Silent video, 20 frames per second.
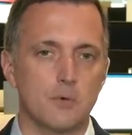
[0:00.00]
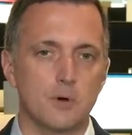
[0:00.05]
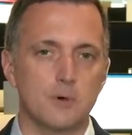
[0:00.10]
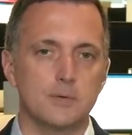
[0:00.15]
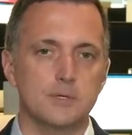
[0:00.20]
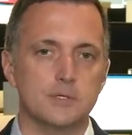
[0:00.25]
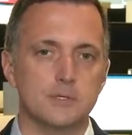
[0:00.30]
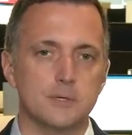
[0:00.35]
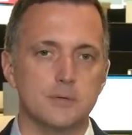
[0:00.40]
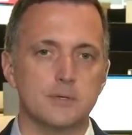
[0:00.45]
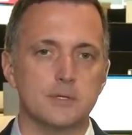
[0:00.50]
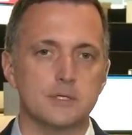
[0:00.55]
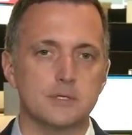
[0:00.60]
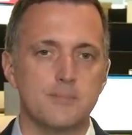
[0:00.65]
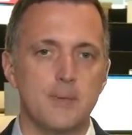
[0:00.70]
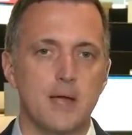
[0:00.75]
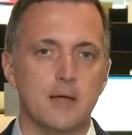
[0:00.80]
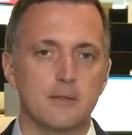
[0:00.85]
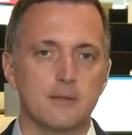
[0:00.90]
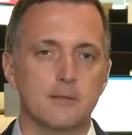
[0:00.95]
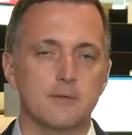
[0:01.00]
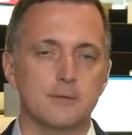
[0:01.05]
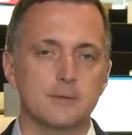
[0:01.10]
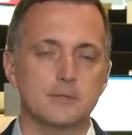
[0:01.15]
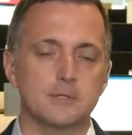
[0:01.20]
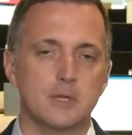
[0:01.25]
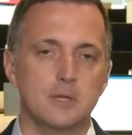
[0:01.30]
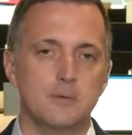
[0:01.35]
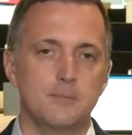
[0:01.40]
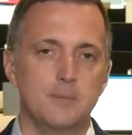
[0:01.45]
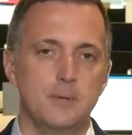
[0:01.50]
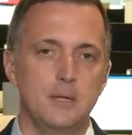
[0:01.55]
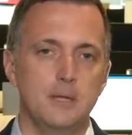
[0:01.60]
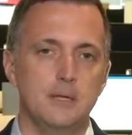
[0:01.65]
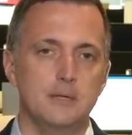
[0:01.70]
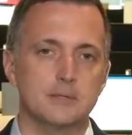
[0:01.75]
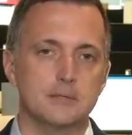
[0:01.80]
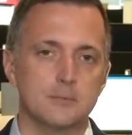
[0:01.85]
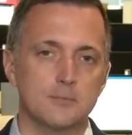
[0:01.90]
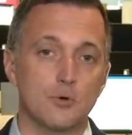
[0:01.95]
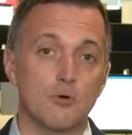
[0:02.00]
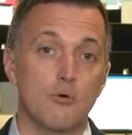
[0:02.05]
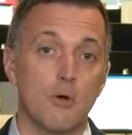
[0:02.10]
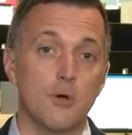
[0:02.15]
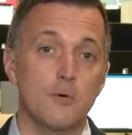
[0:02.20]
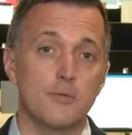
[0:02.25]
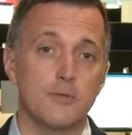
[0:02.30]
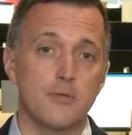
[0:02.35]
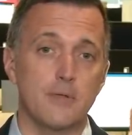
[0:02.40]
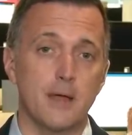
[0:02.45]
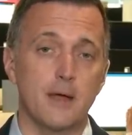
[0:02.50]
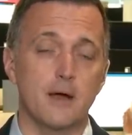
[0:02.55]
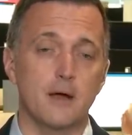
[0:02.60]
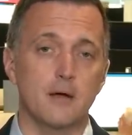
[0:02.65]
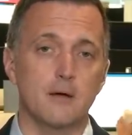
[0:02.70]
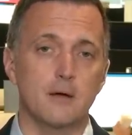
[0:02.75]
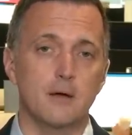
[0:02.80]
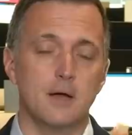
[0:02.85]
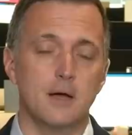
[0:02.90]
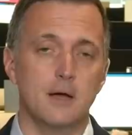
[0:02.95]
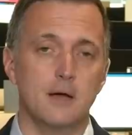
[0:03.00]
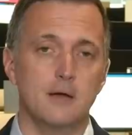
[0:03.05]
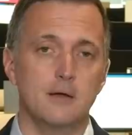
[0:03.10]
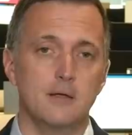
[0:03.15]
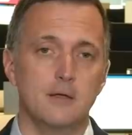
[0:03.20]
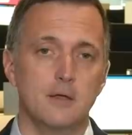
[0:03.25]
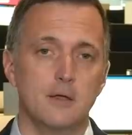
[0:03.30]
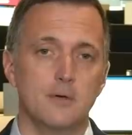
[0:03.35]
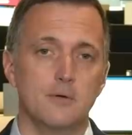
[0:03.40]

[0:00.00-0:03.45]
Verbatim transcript: where we still expect that there's going to be some growth there,